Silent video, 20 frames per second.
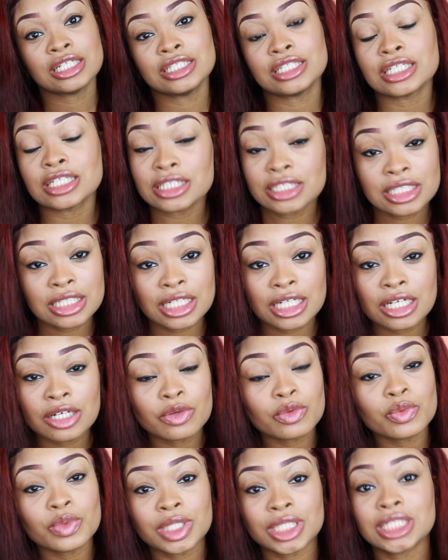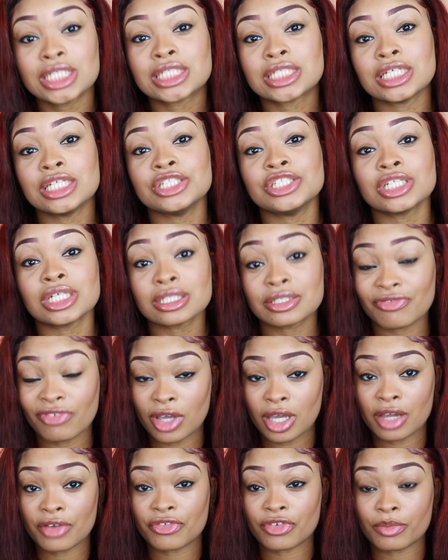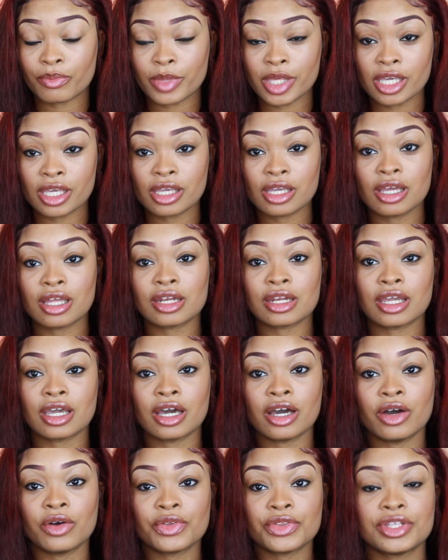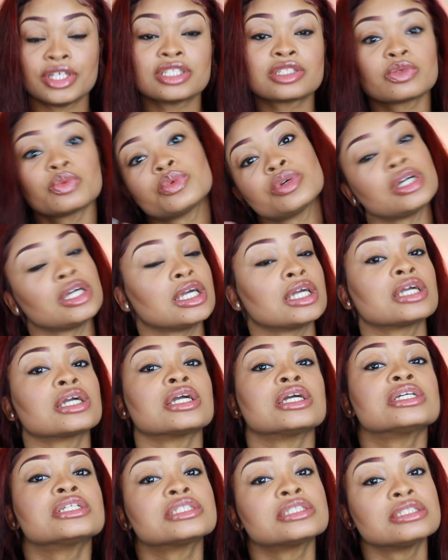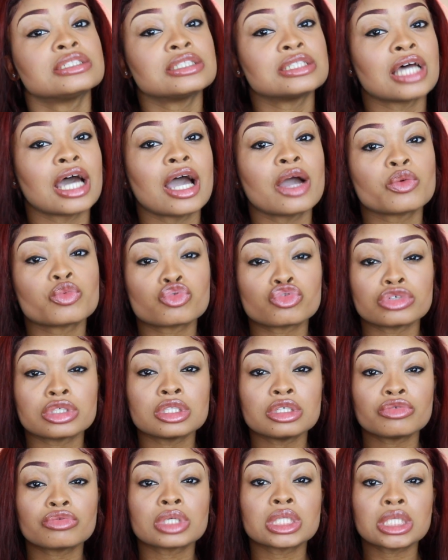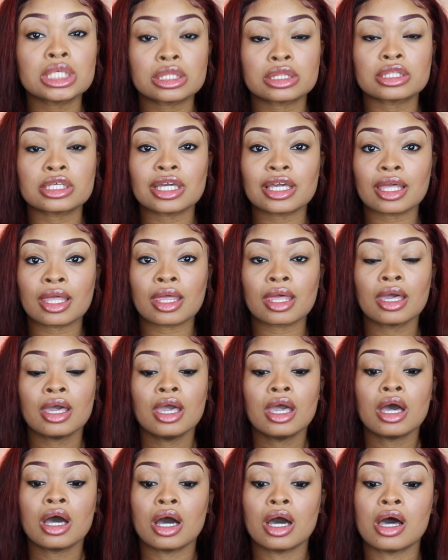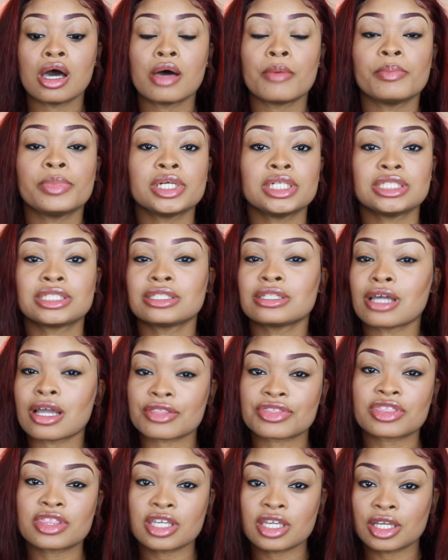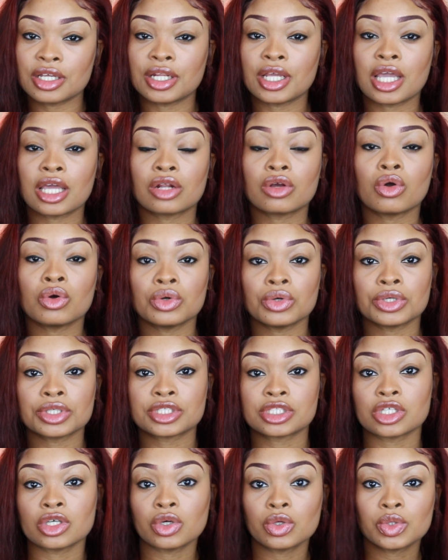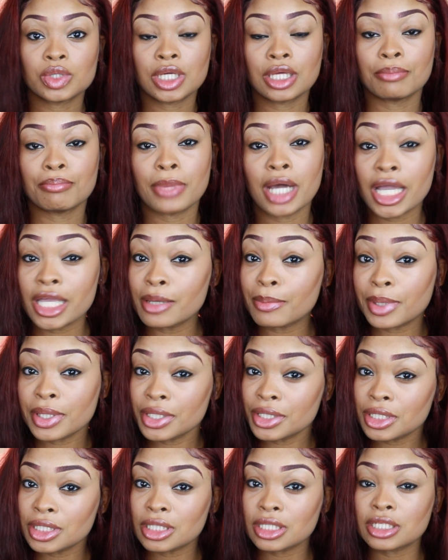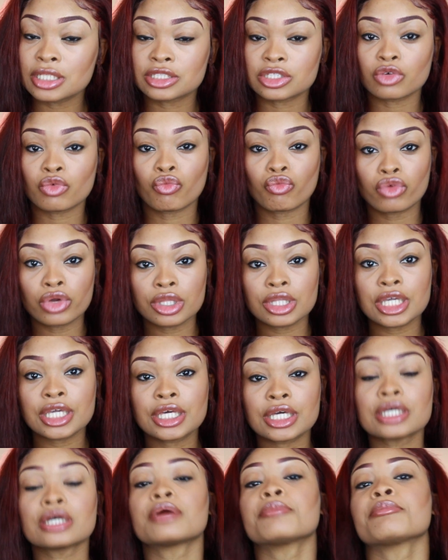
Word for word: density was just fine for me now this wig is not really really thick um, but it's not thin at all so in my opinion it's a really good